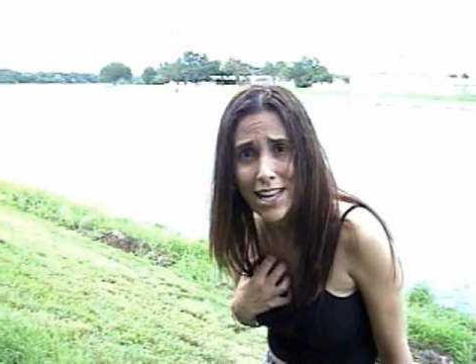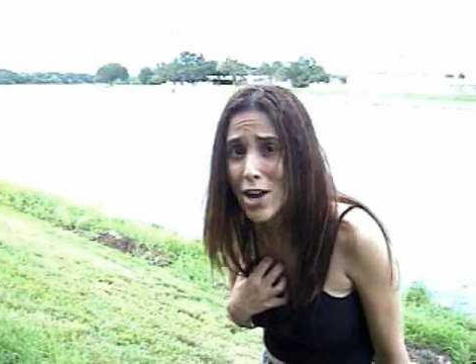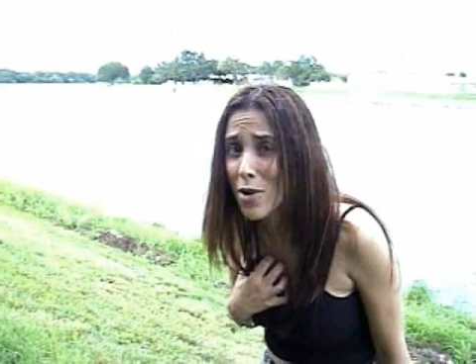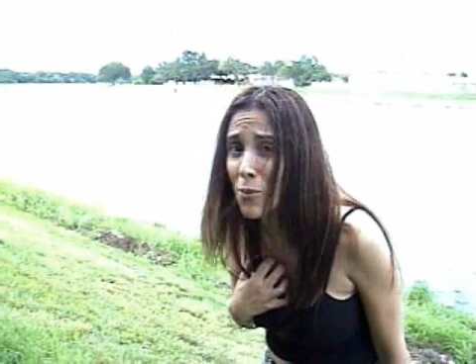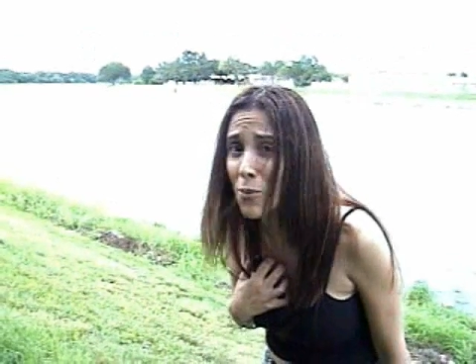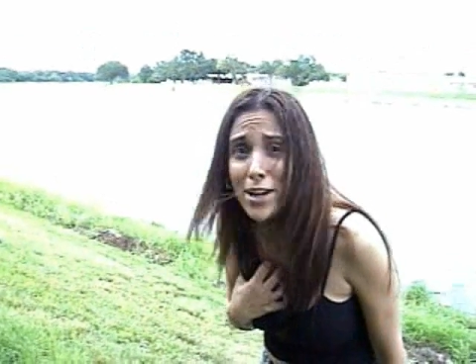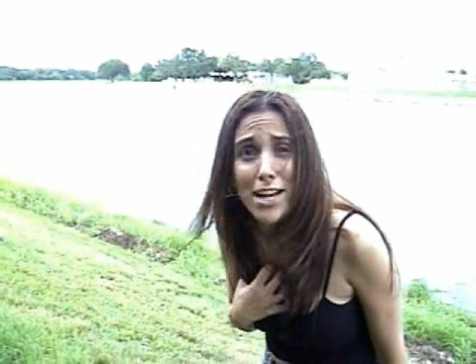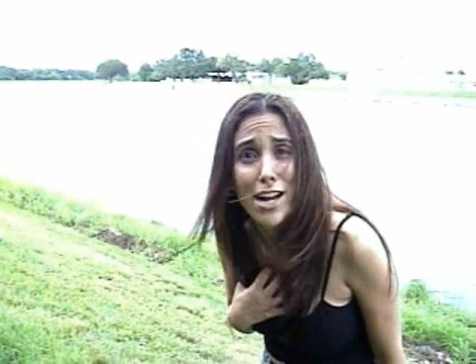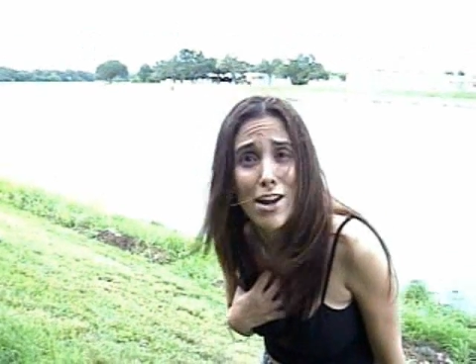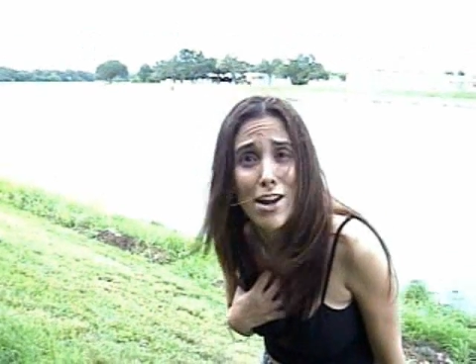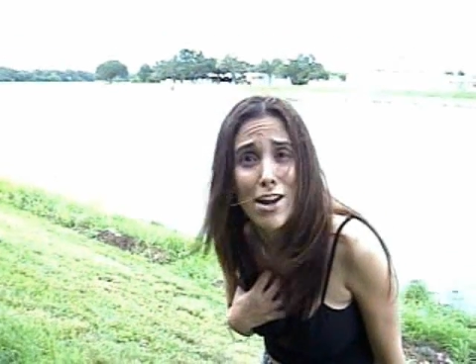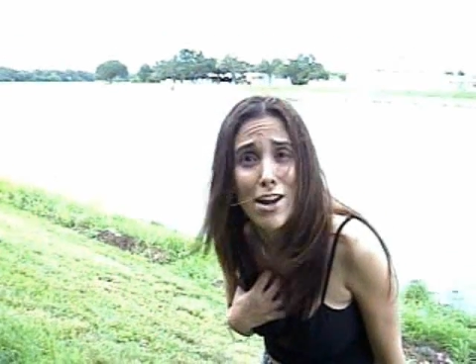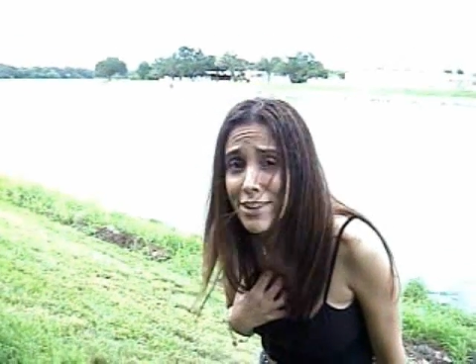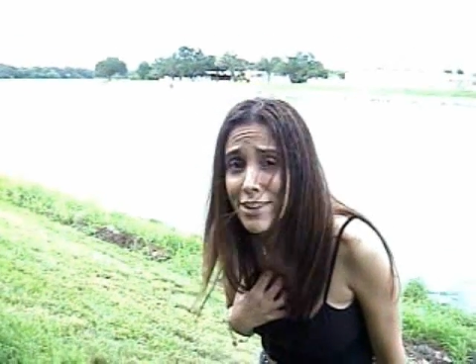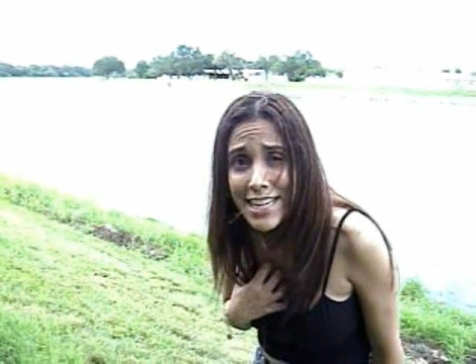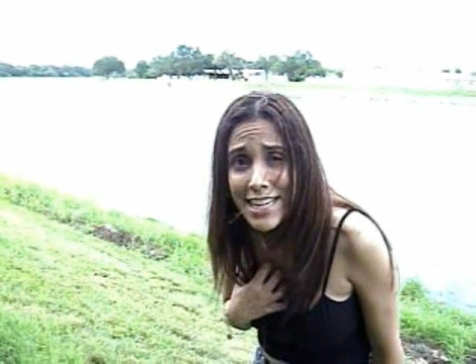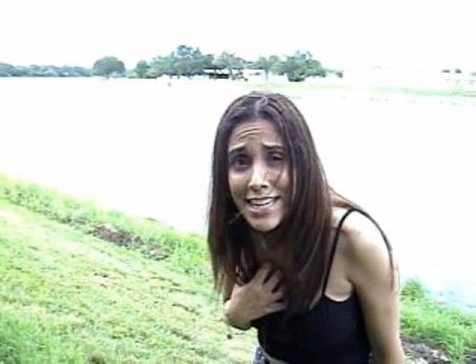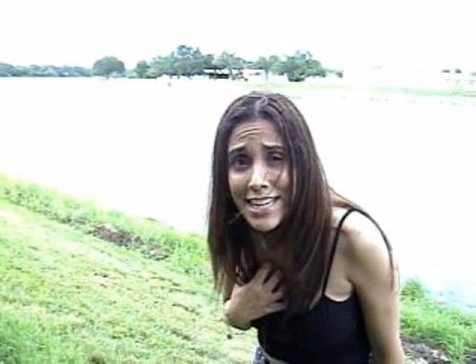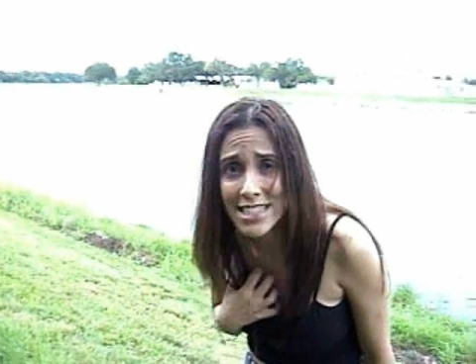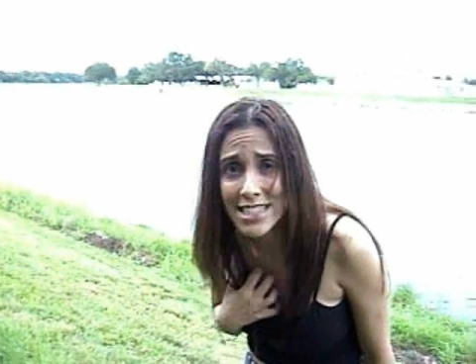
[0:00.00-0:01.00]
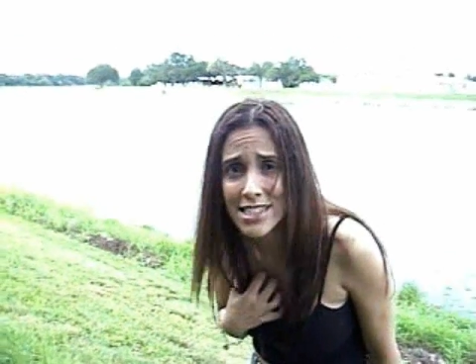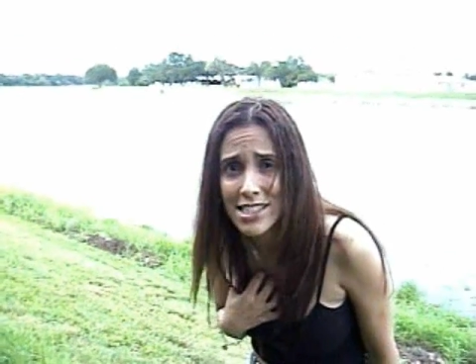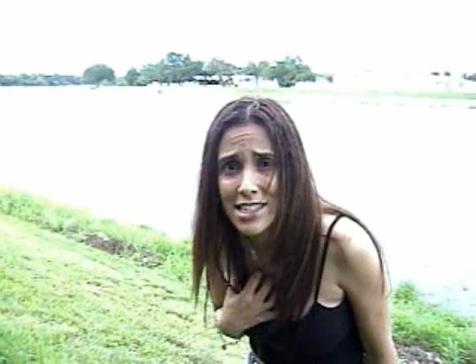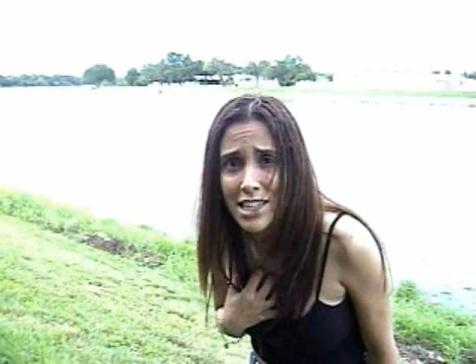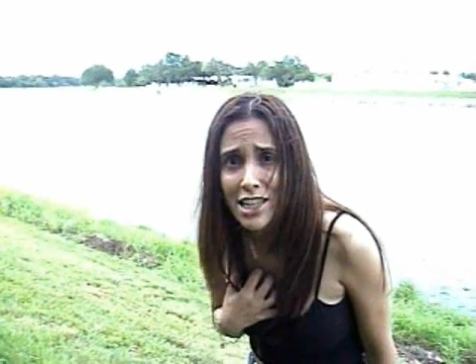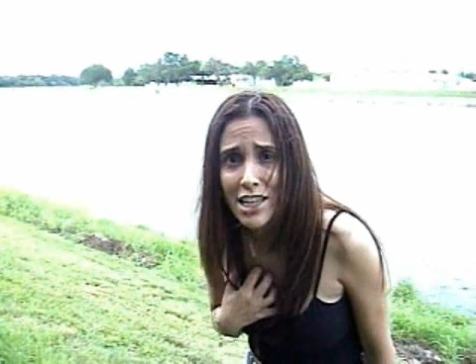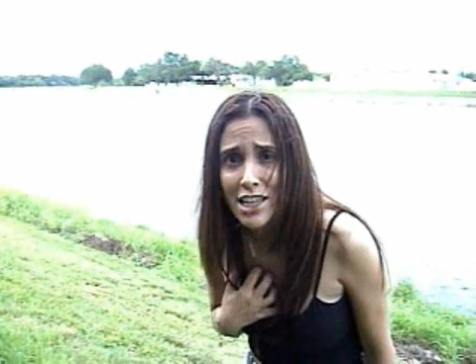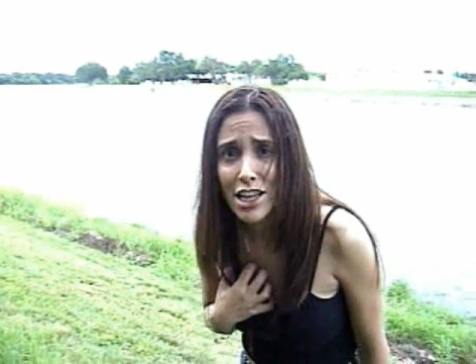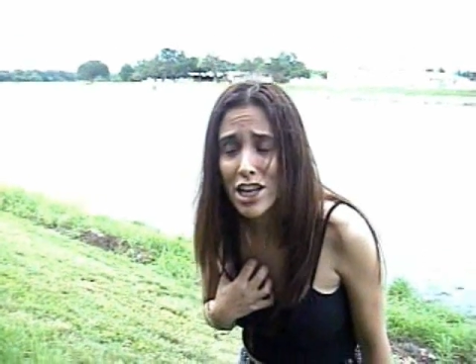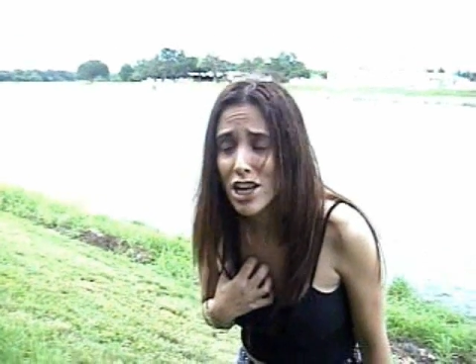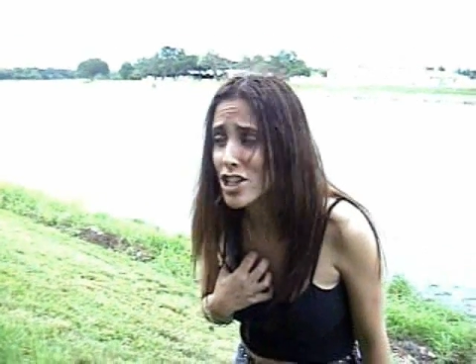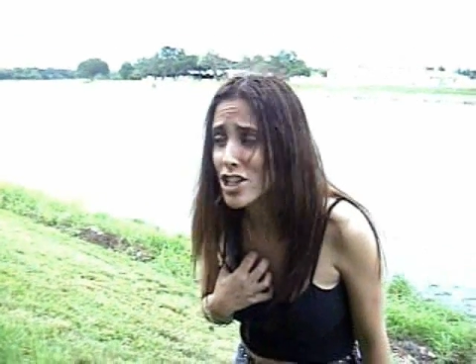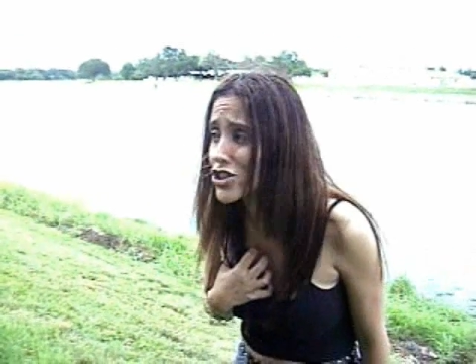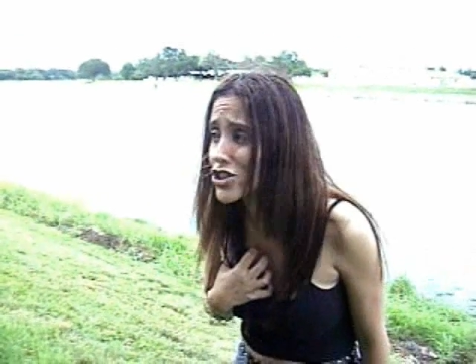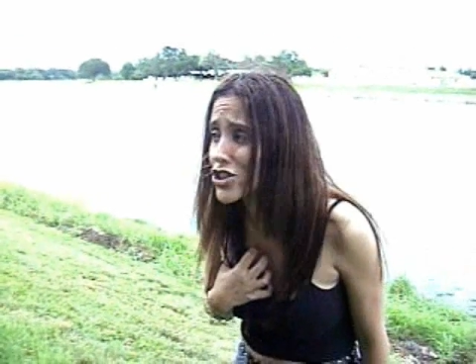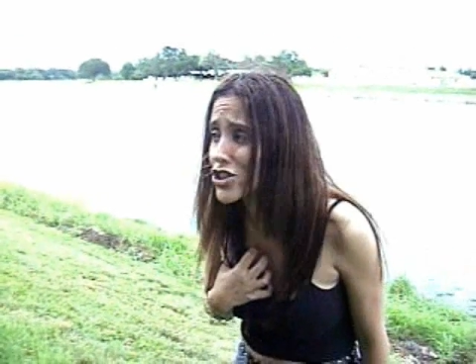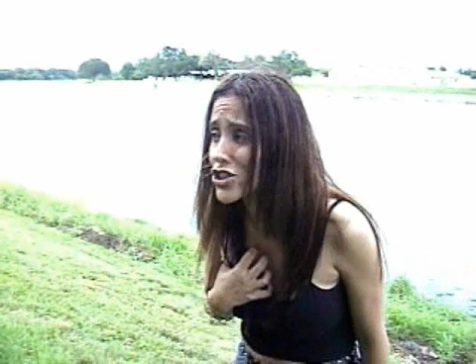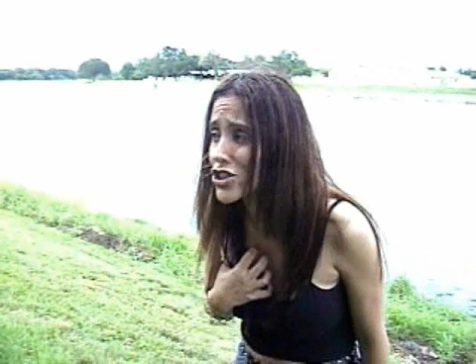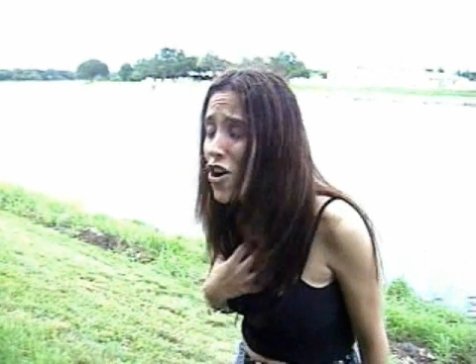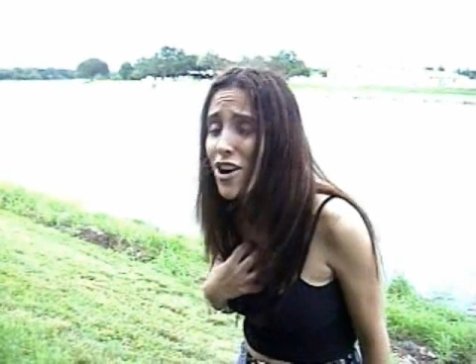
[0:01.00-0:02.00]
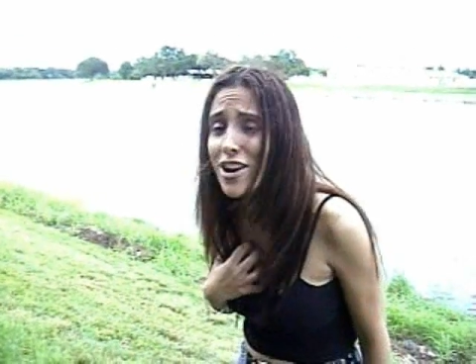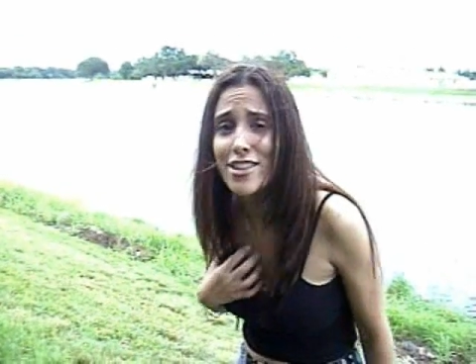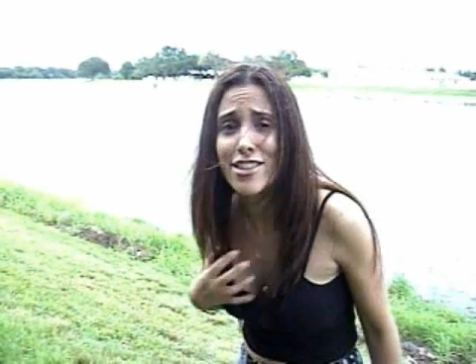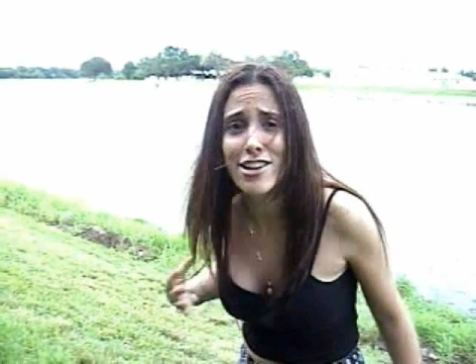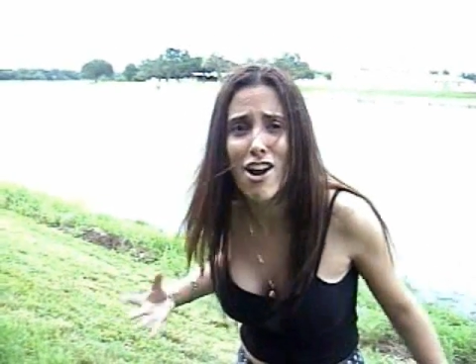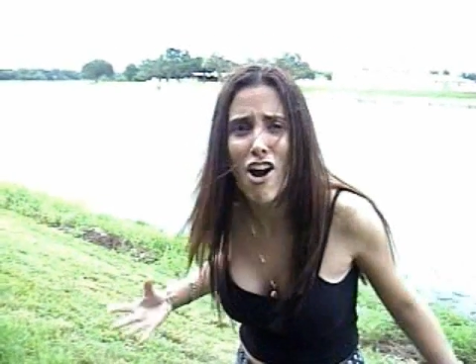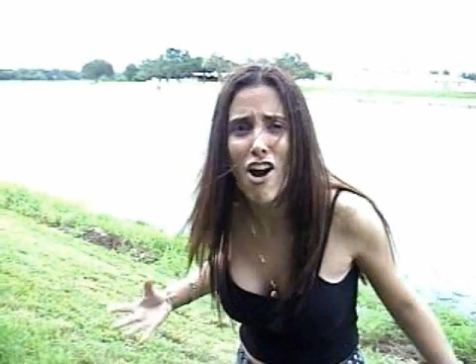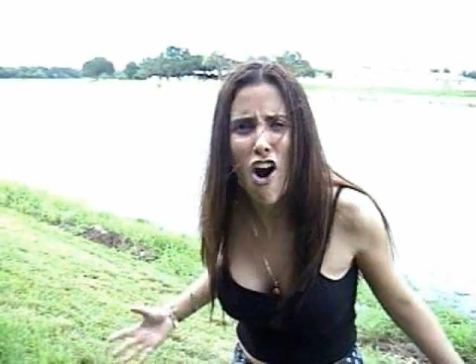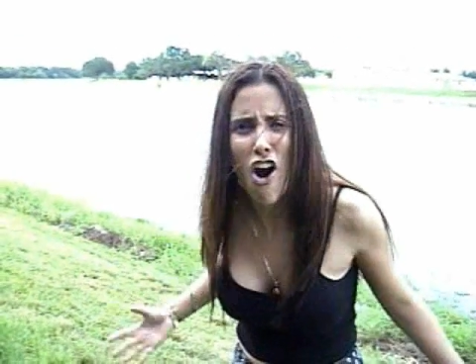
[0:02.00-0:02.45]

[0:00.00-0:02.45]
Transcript: And whatever it is stronger than